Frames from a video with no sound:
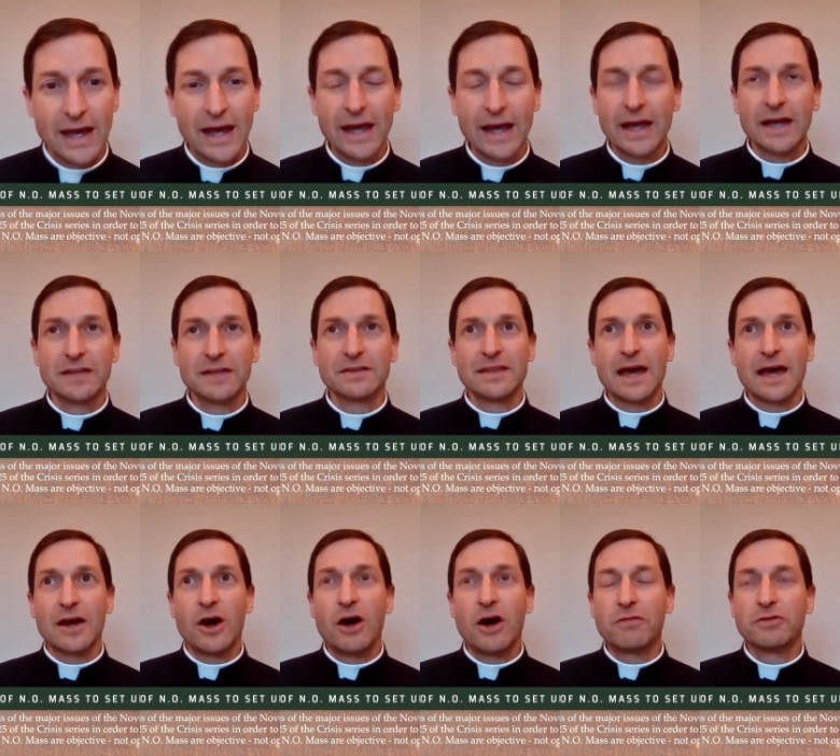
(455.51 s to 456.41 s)
And
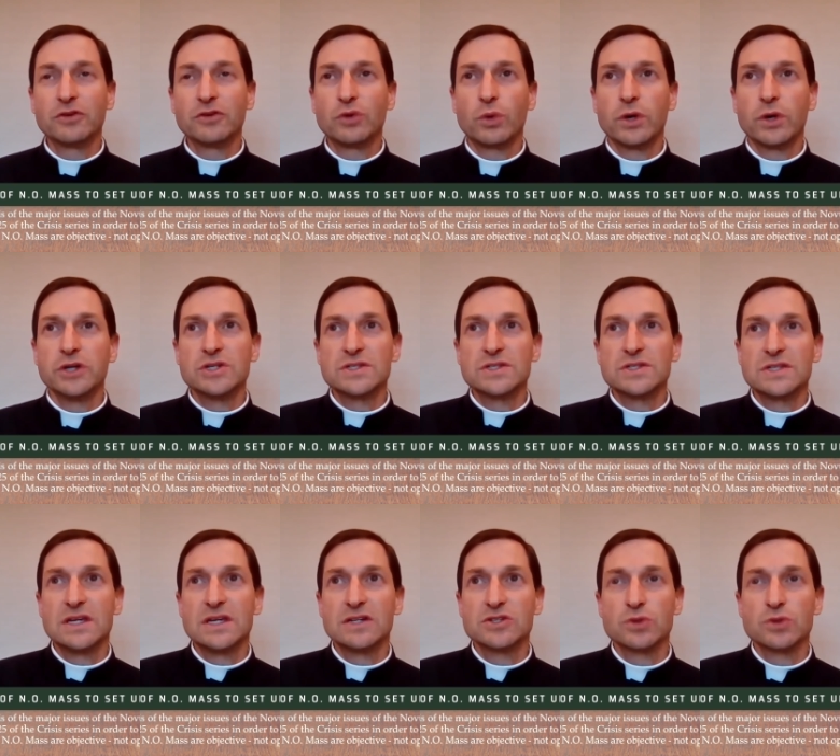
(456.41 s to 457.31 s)
that offertory is
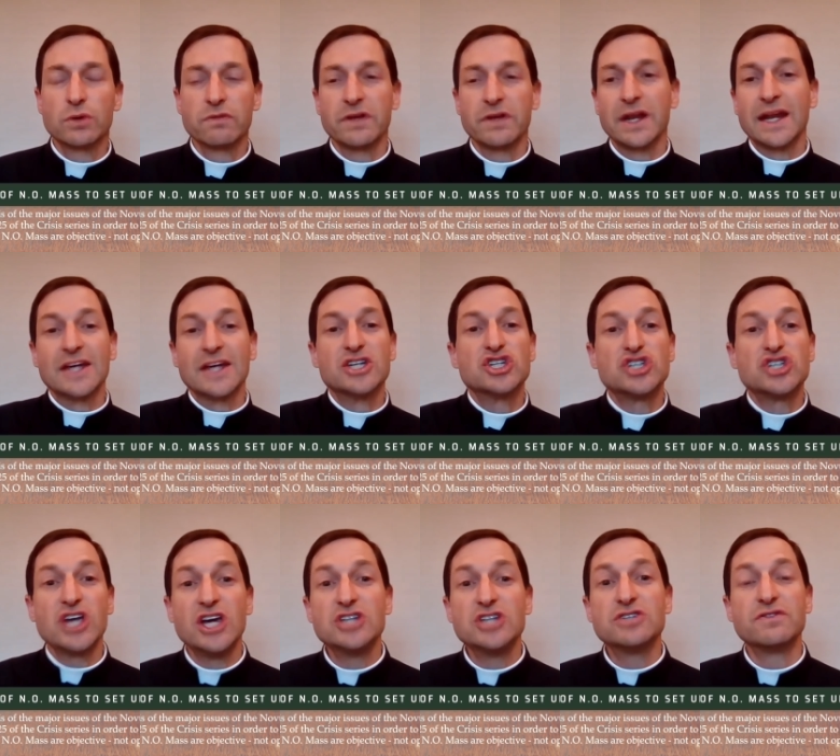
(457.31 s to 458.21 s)
just seen as sort of an
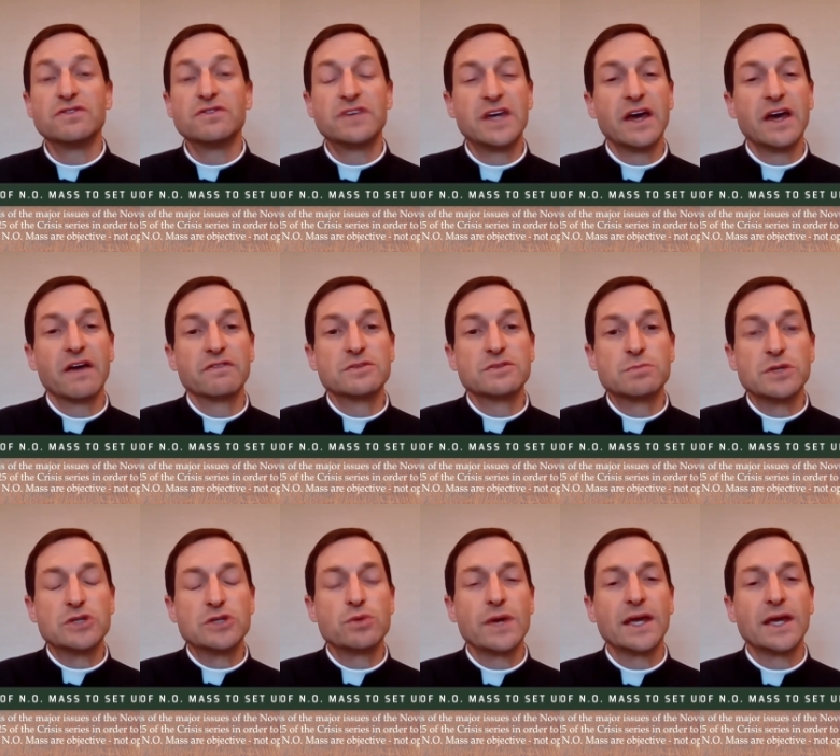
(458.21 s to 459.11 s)
exchange of gifts
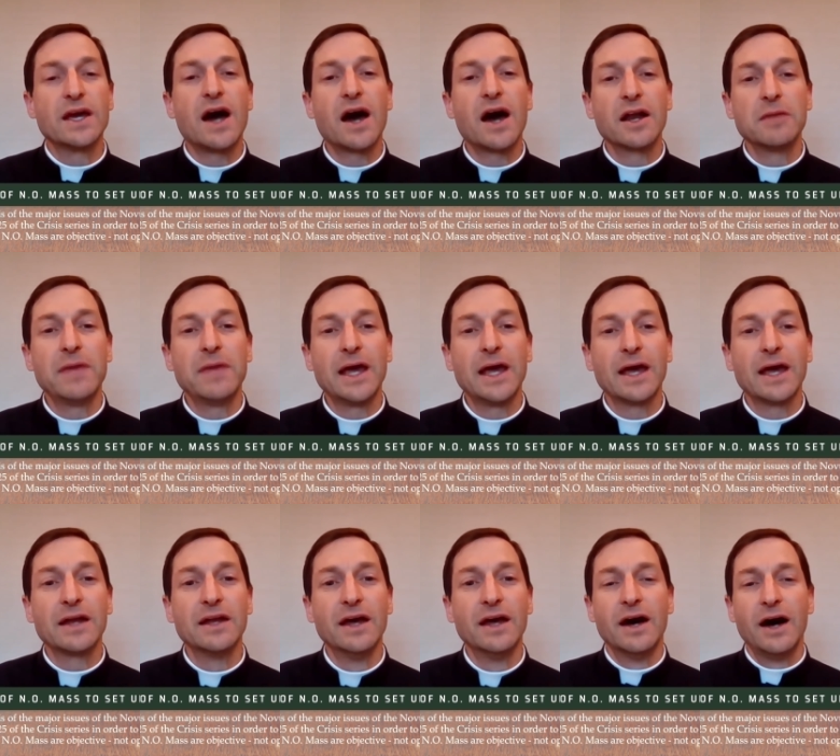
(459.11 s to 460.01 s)
between God and
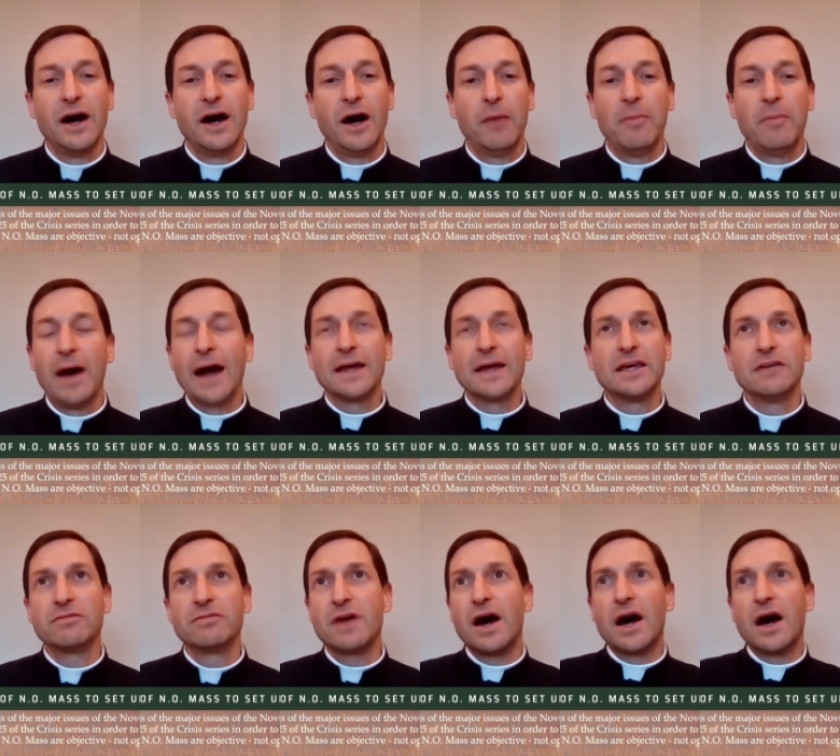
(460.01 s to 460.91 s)
man. I
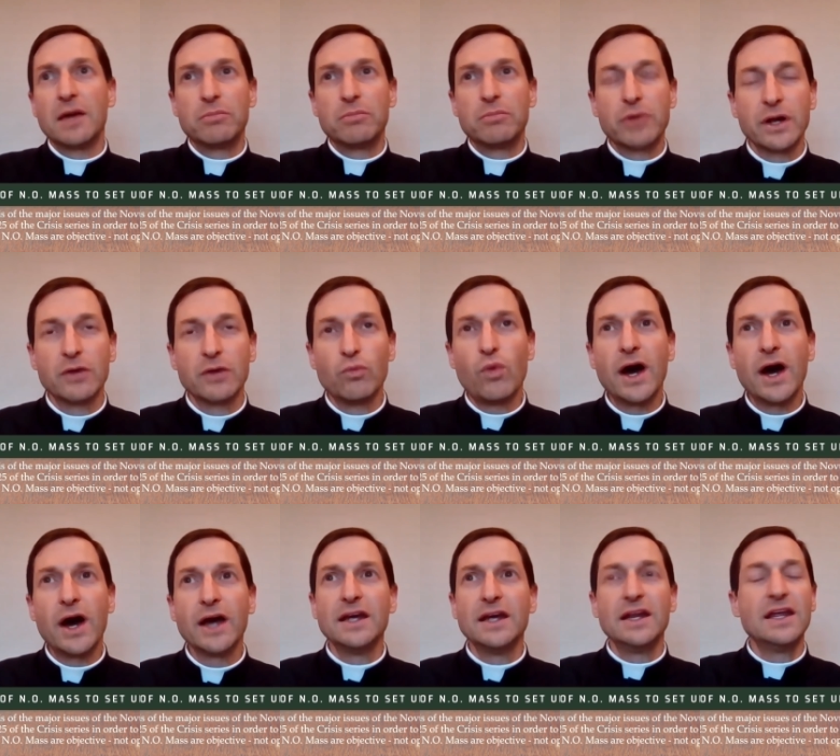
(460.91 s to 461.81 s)
give God bread and
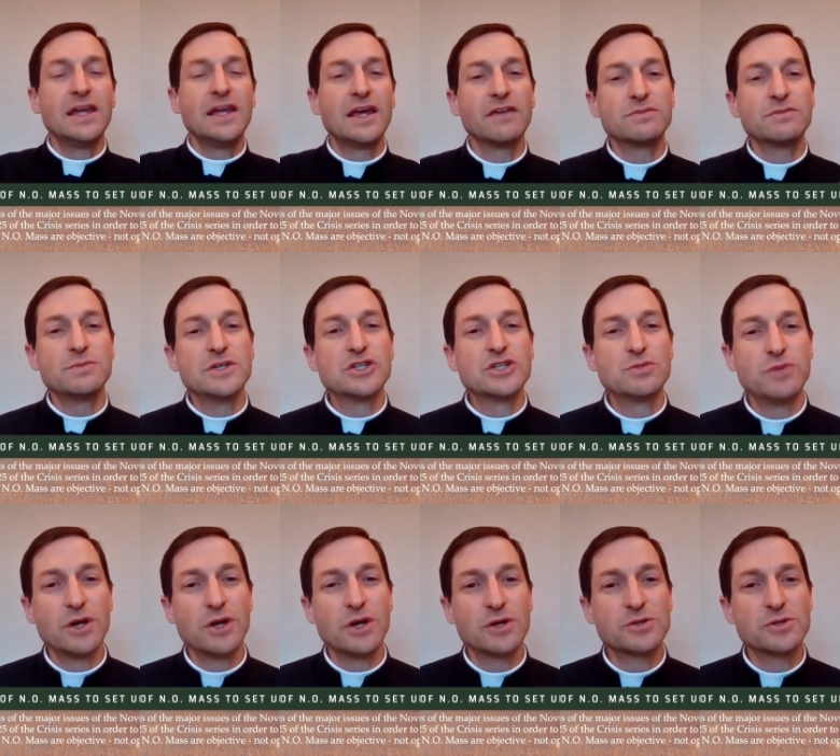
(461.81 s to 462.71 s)
wine, and he gives me
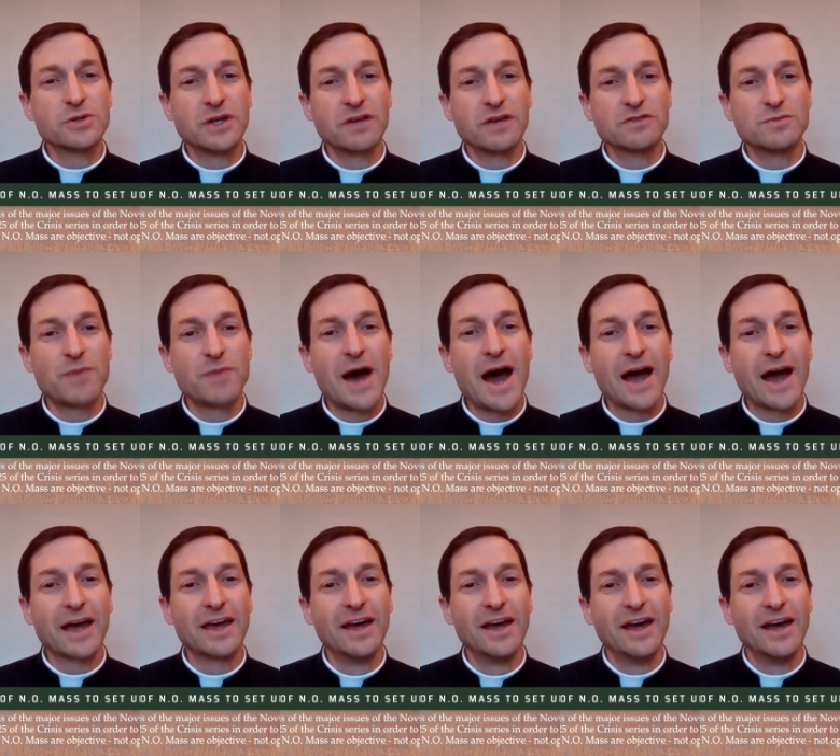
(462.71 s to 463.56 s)
spiritual gifts back.